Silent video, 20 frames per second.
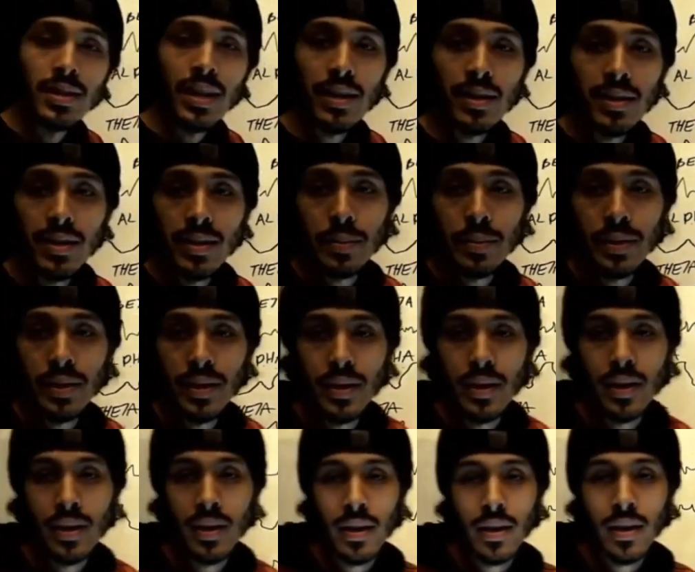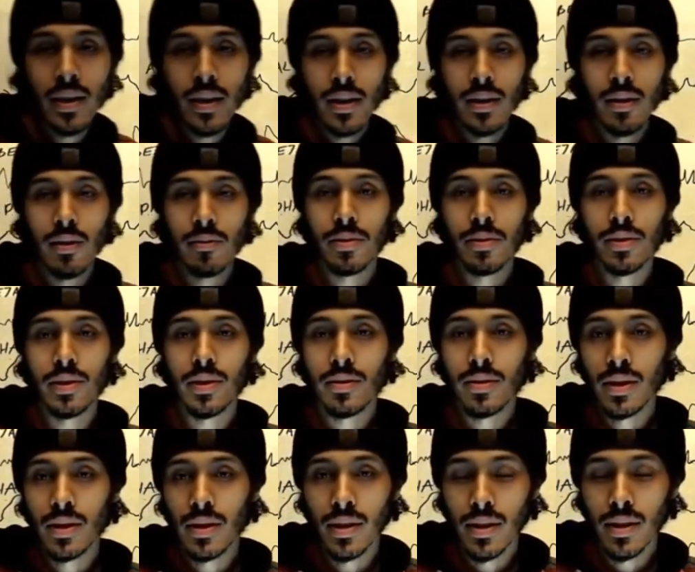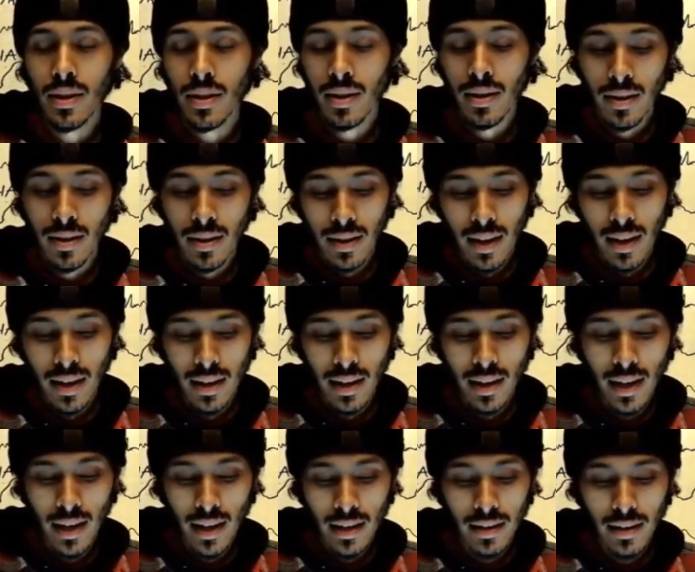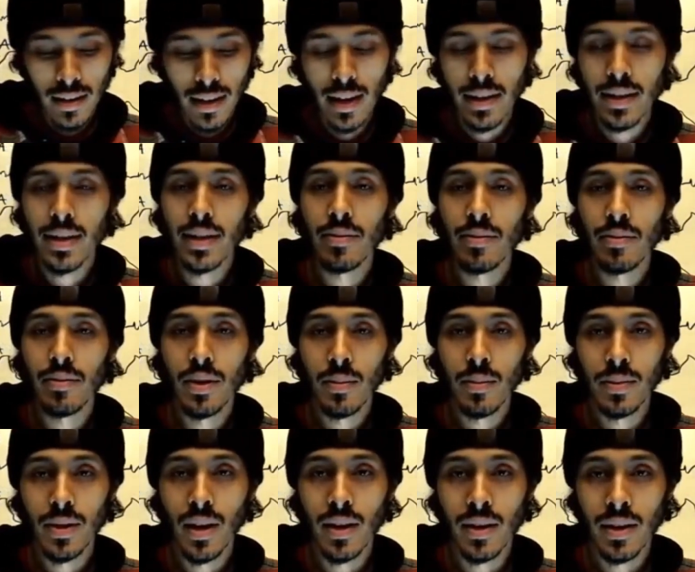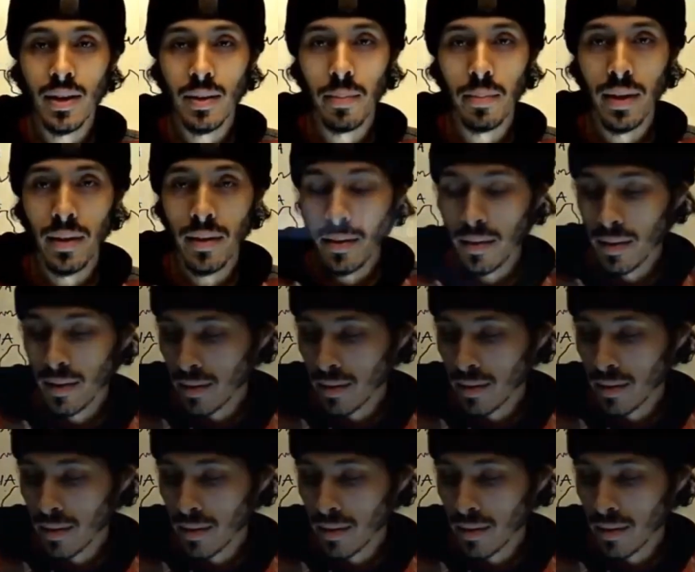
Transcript: that clip here, and hopefully you can kind of get the idea of what I'm talking about.